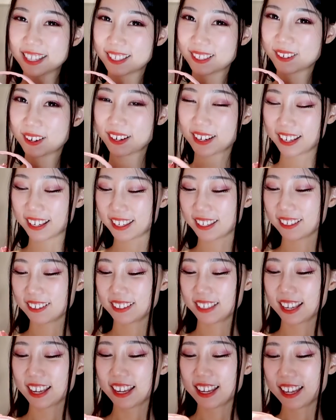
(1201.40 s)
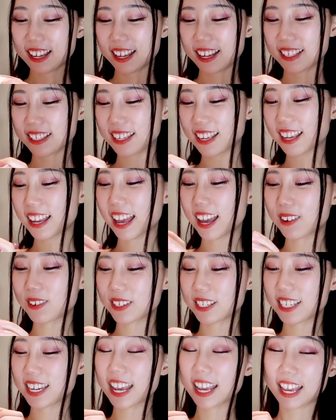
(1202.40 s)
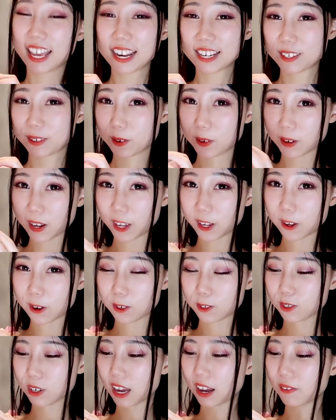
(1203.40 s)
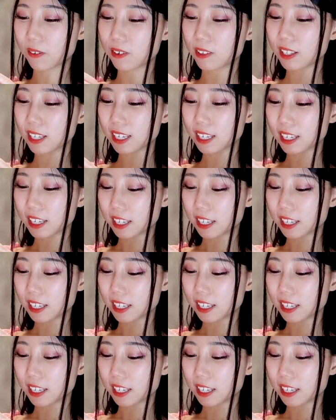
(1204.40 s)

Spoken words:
It's really cute. I think I will take it when I go traveling.